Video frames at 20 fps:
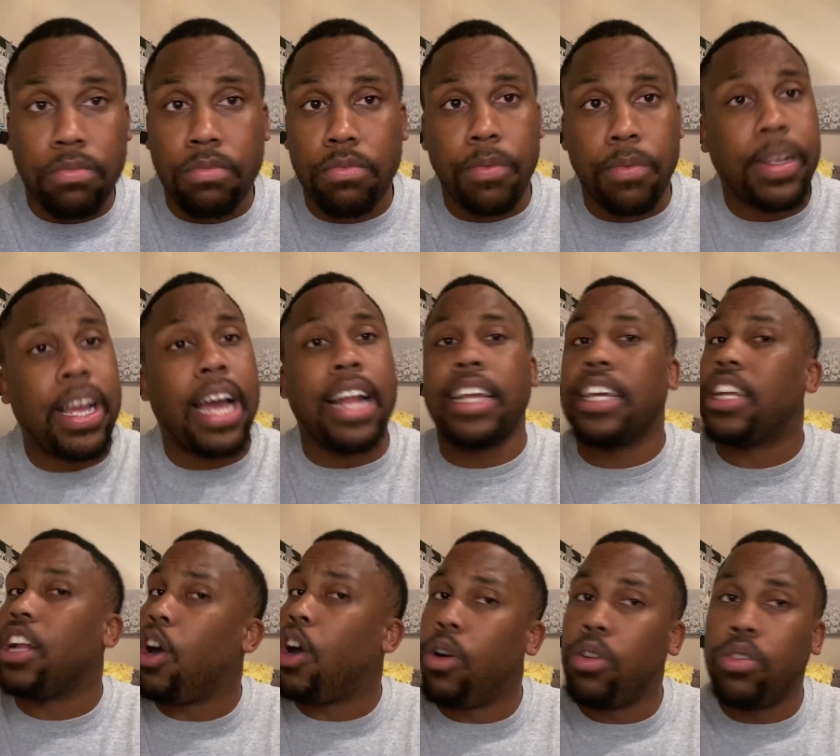We got to get a
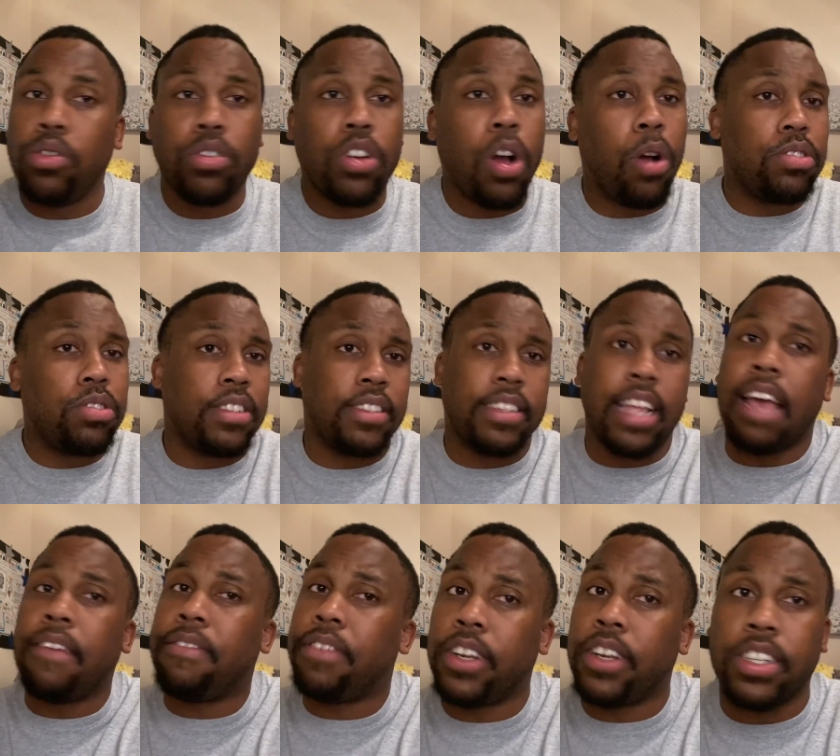whole new coaching
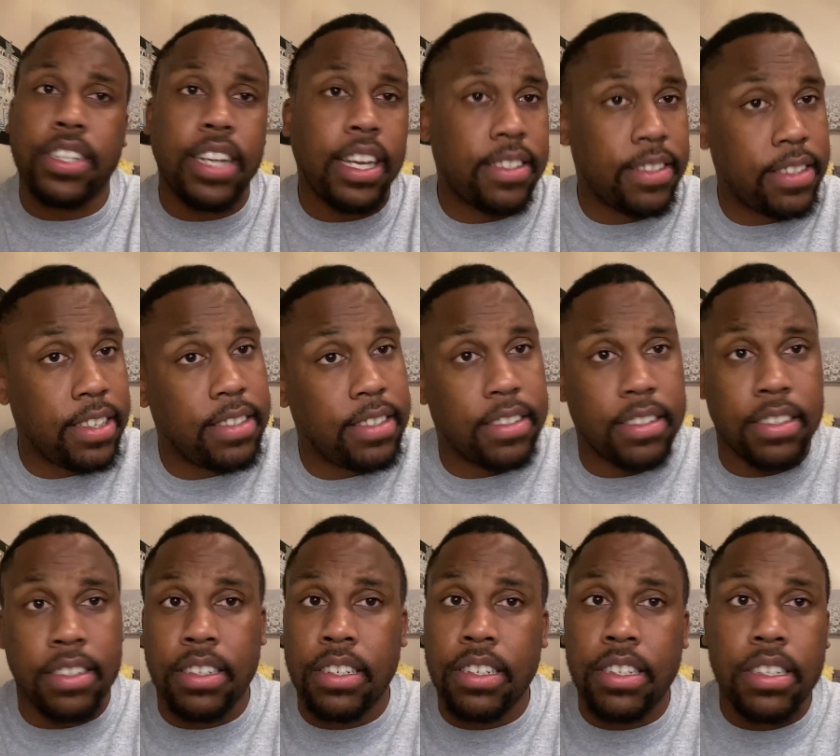staff in here next season.
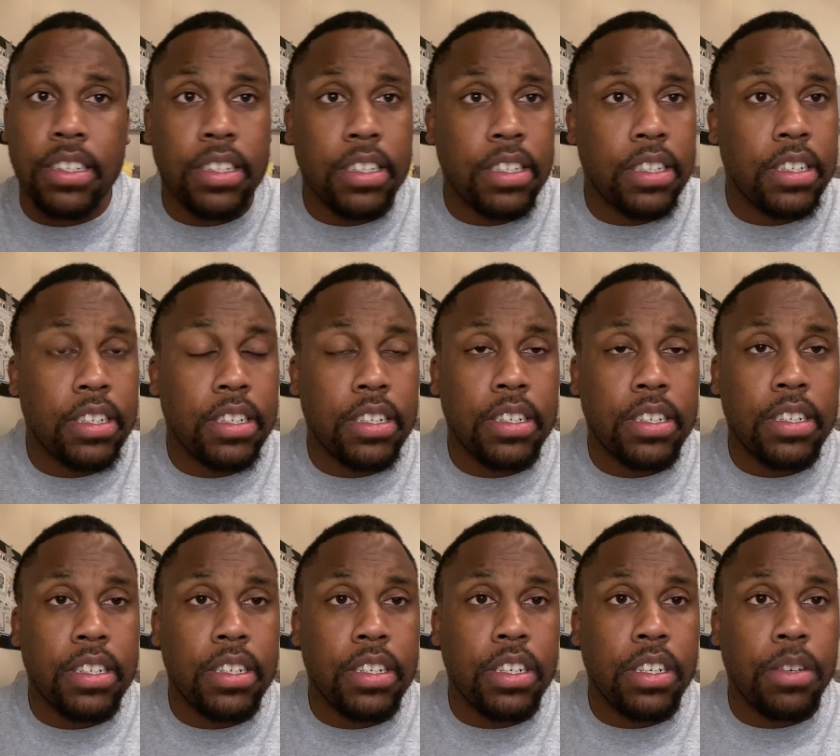
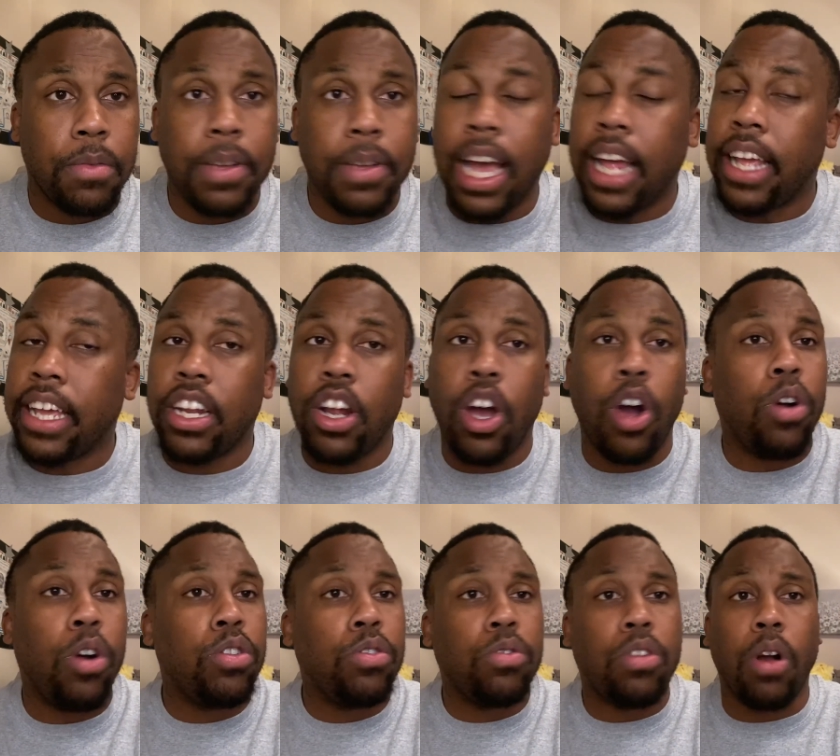We got to get a whole
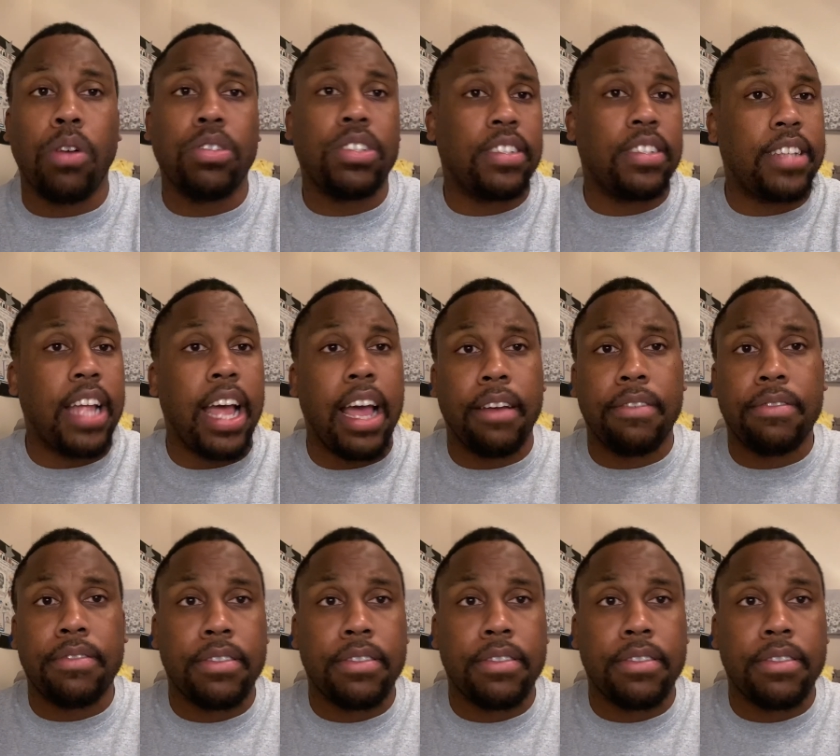new coaching staff.